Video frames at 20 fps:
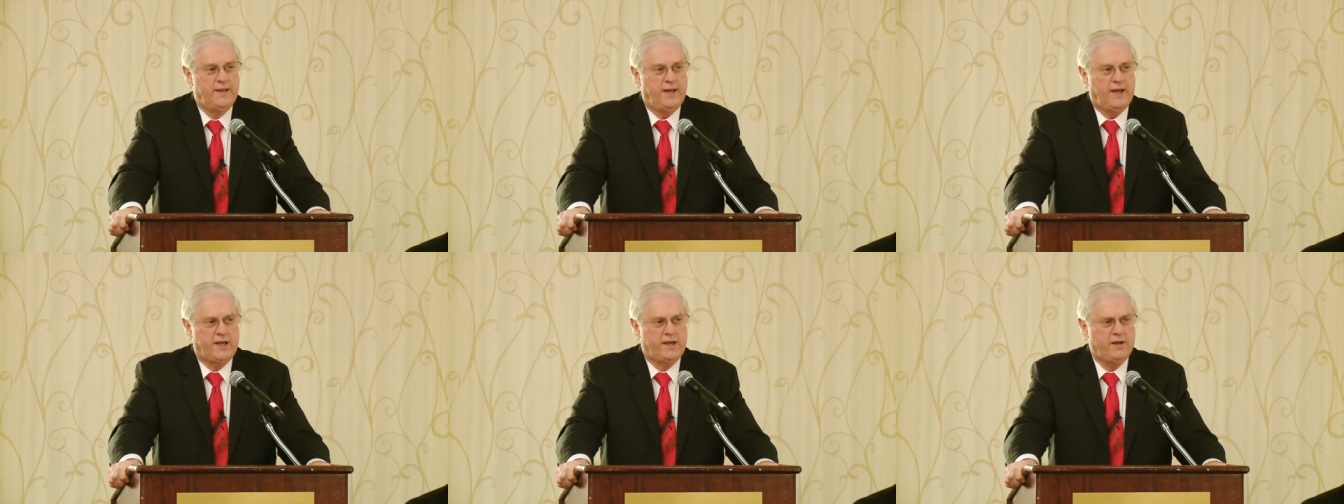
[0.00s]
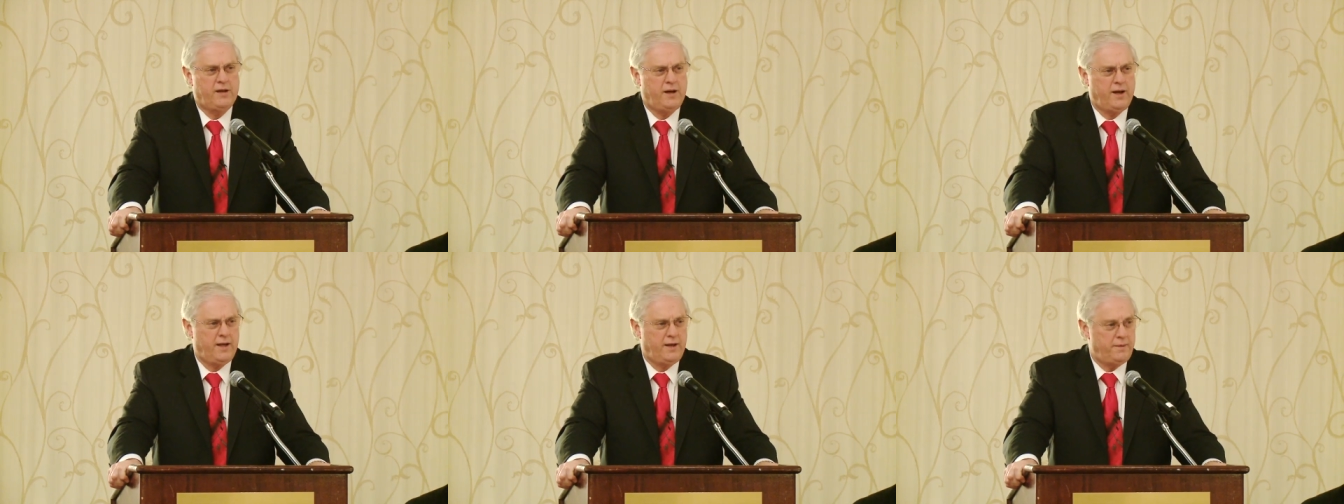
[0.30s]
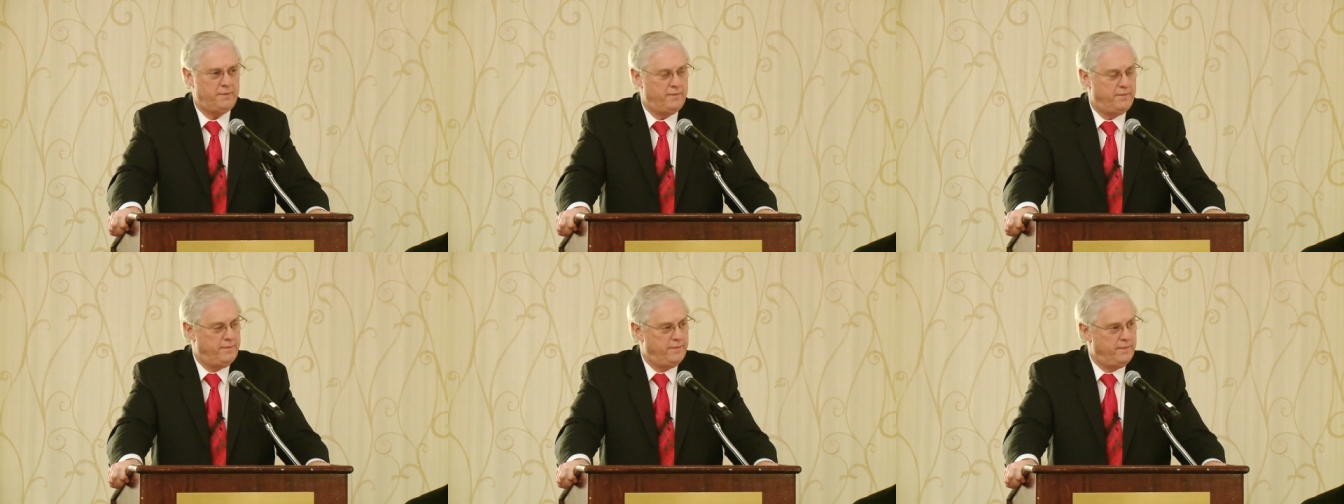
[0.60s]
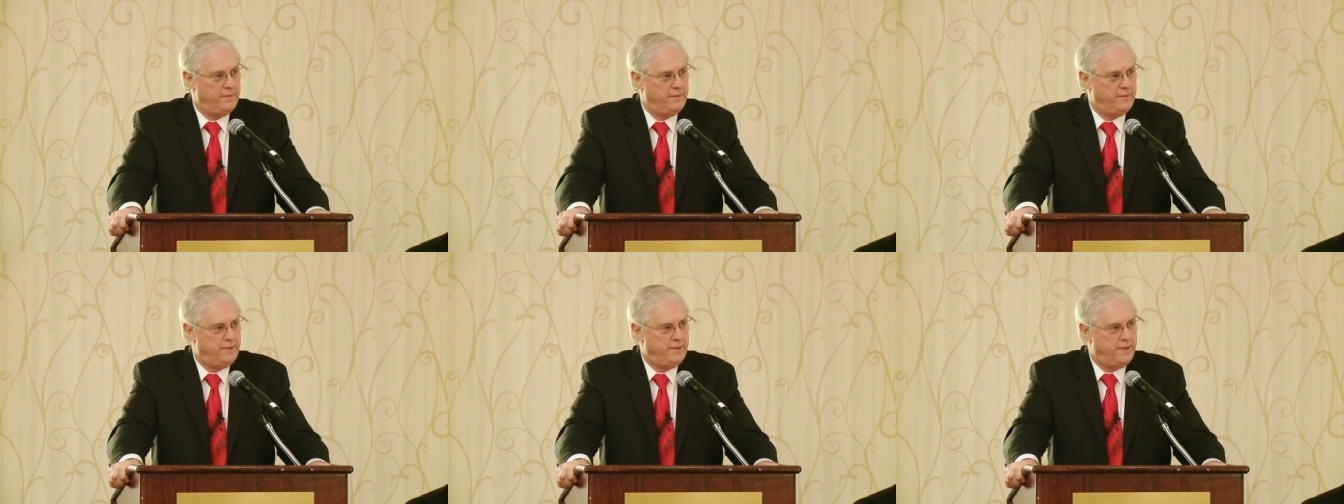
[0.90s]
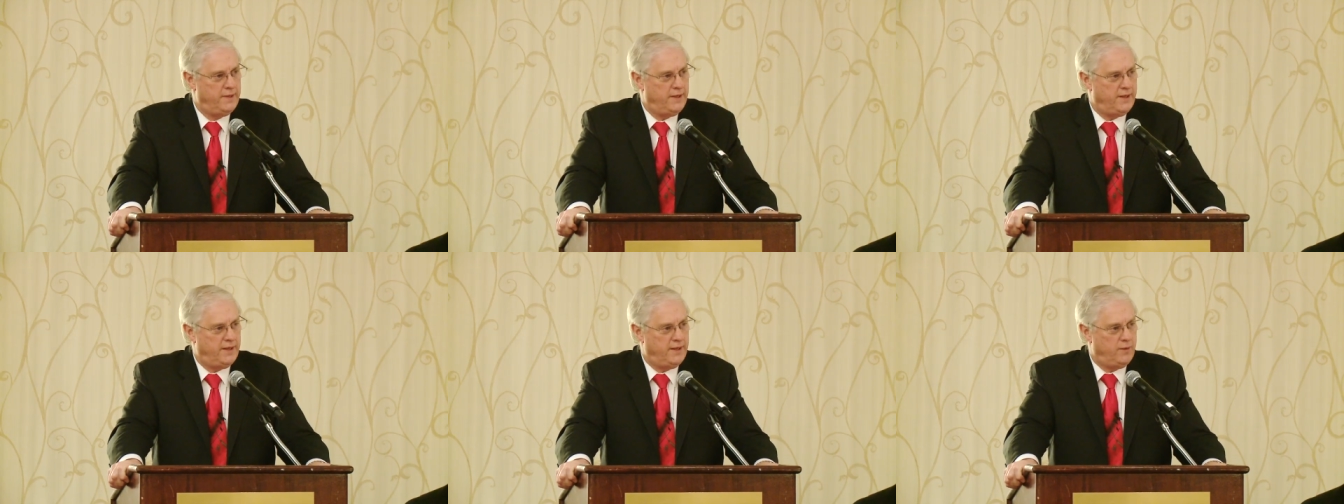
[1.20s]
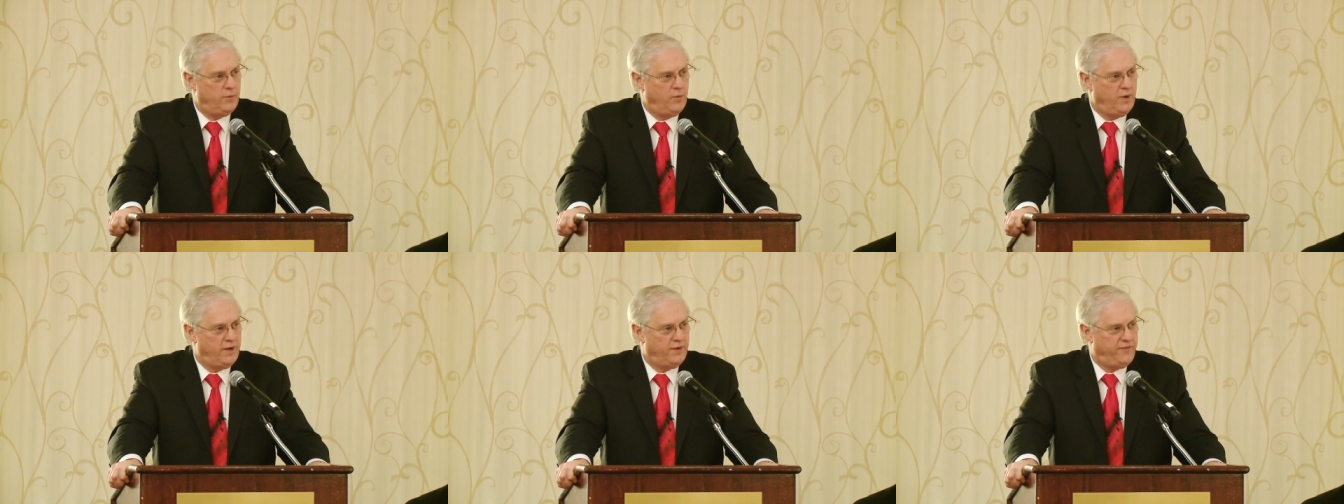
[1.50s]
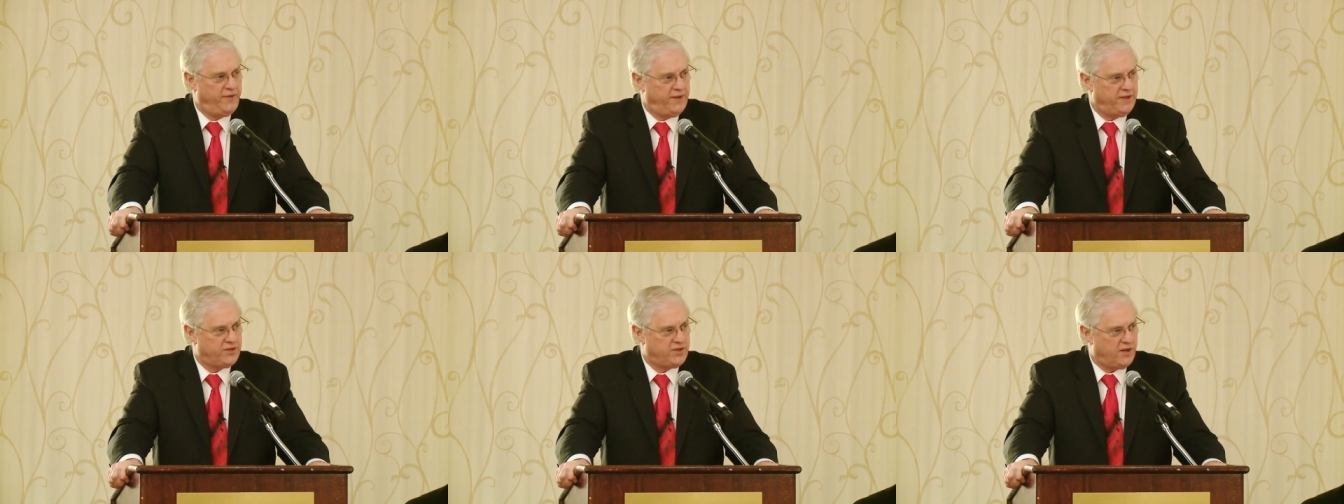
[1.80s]
I caught one of
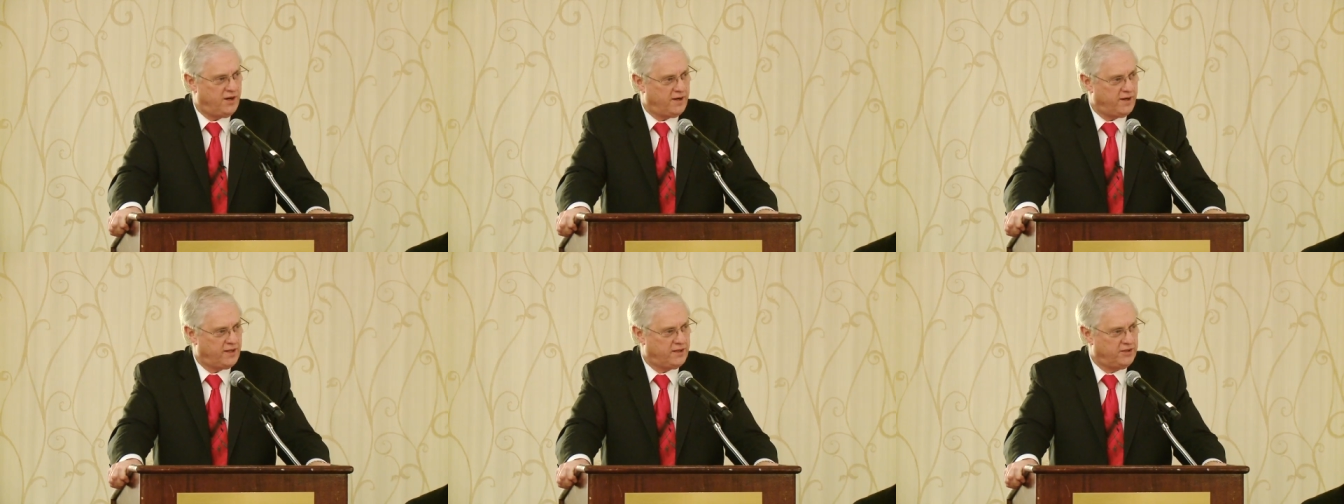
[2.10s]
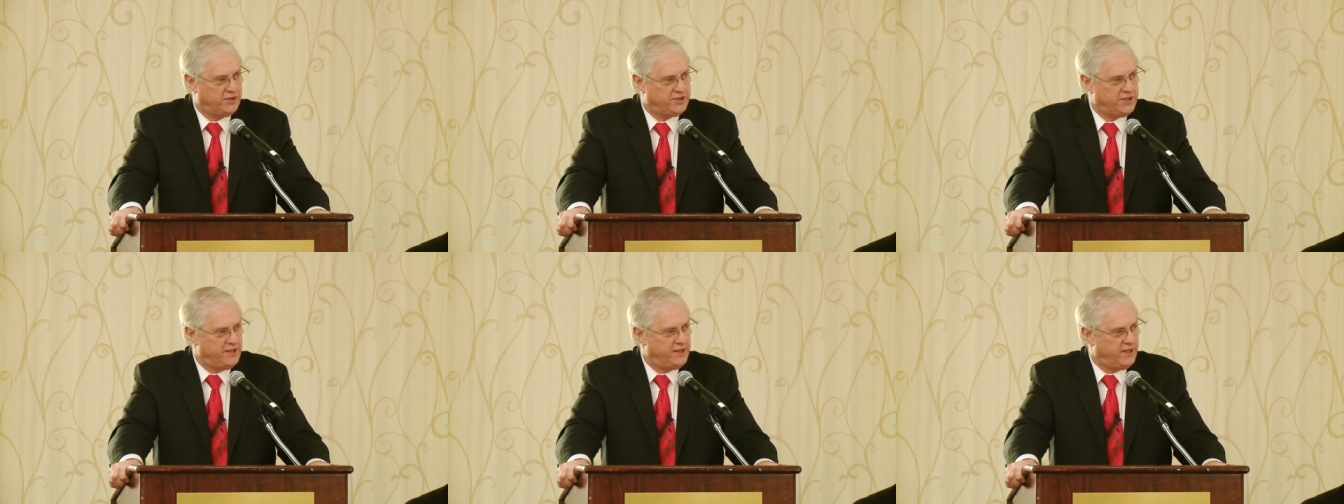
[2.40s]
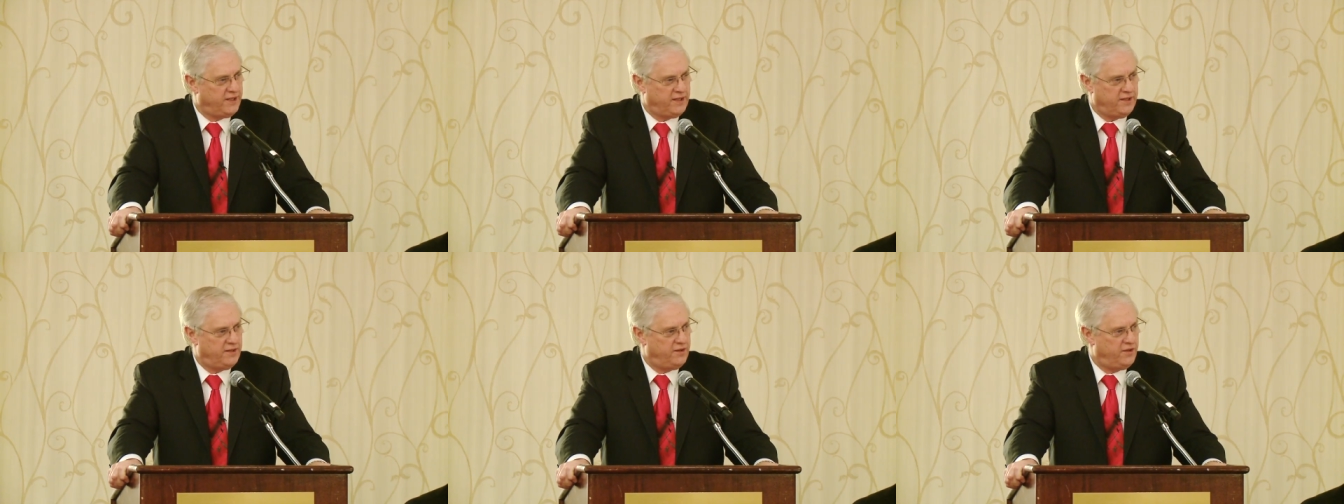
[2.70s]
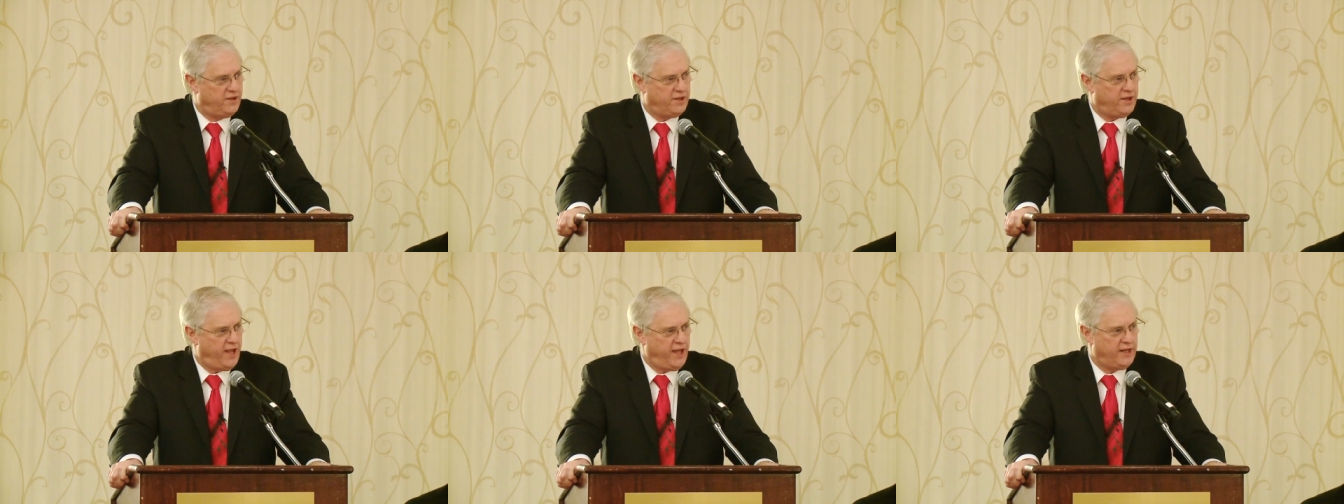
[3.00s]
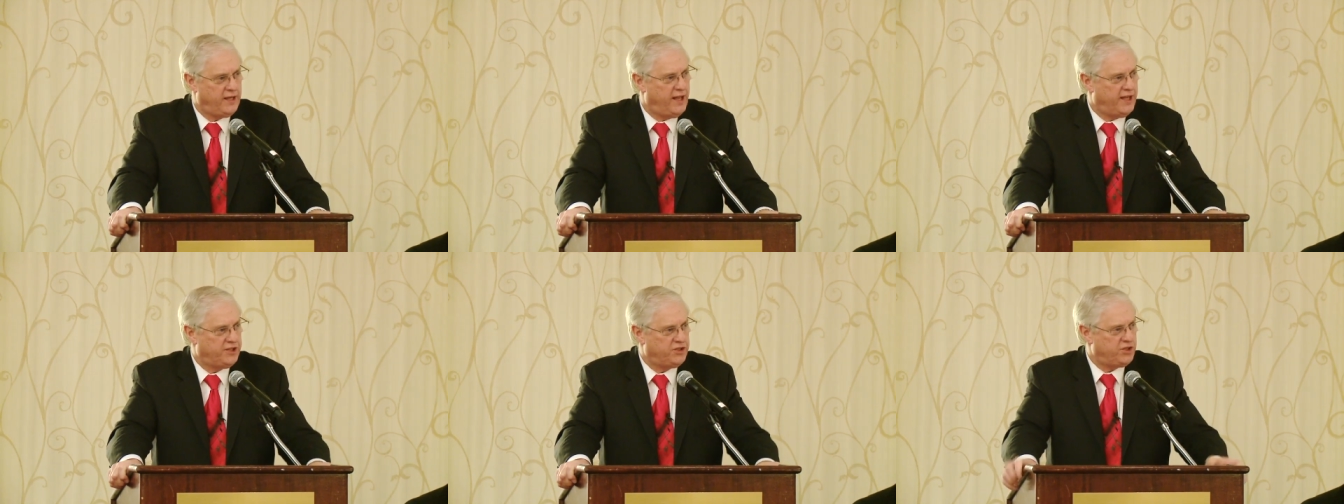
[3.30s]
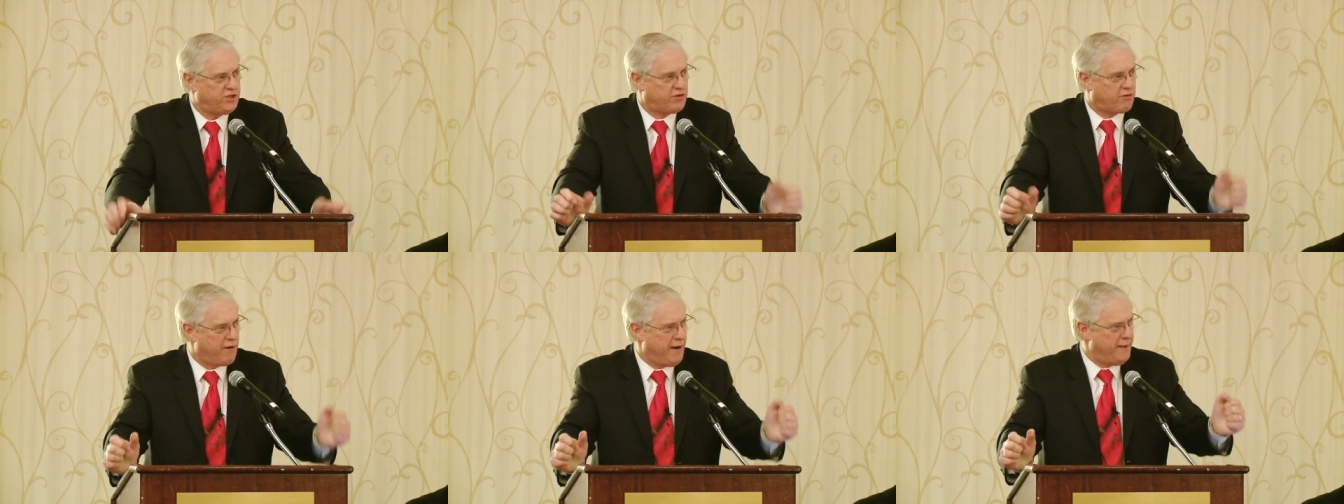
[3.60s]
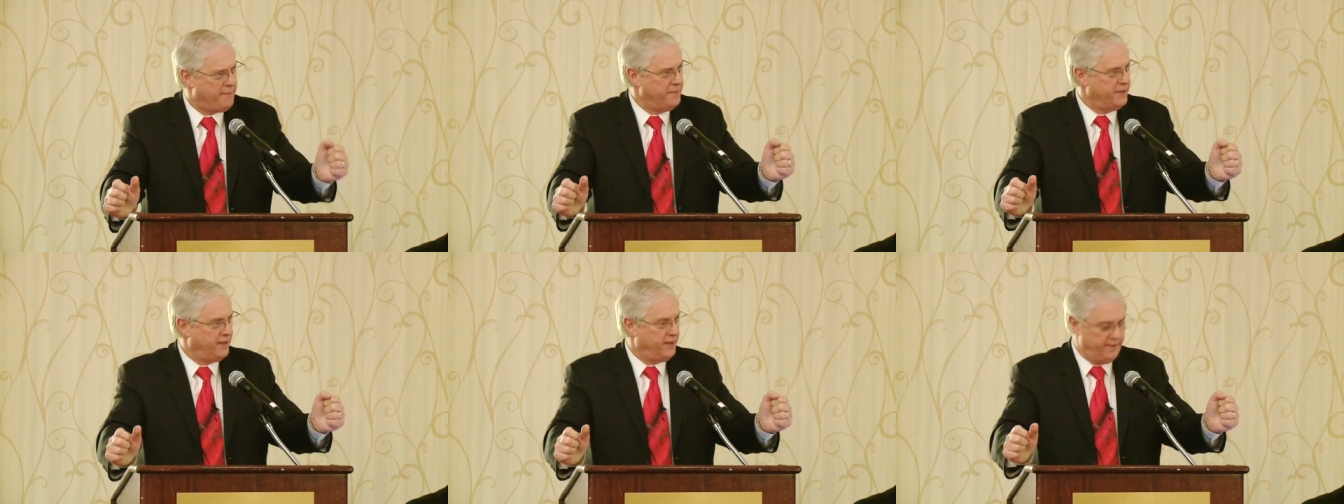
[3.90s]
his articles and the, the headline just
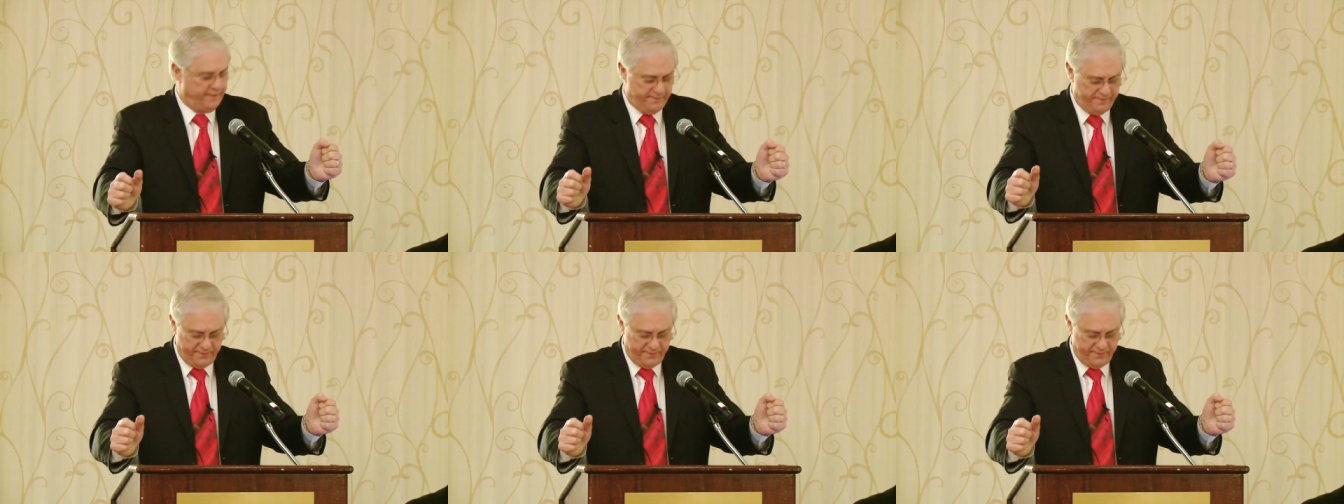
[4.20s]
grabbed me.